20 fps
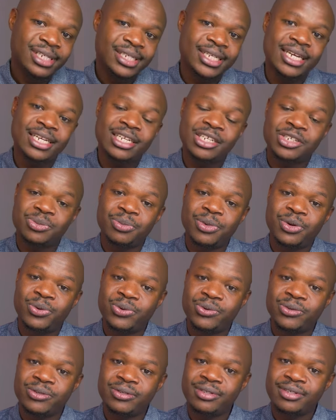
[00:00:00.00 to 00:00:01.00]
Turn it
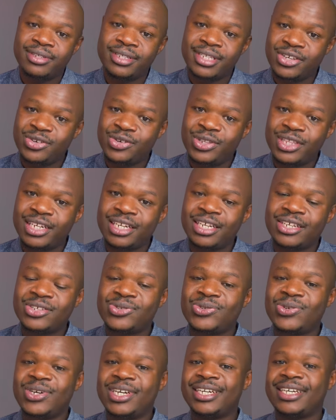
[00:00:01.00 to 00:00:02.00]
blue. See you in the
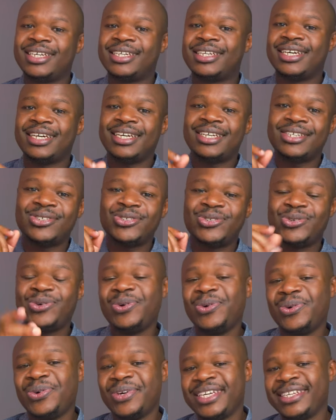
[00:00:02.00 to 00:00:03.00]
next one, and as
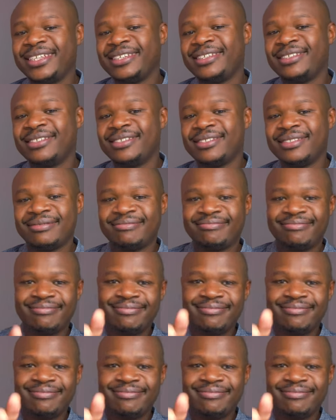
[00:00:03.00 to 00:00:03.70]
always,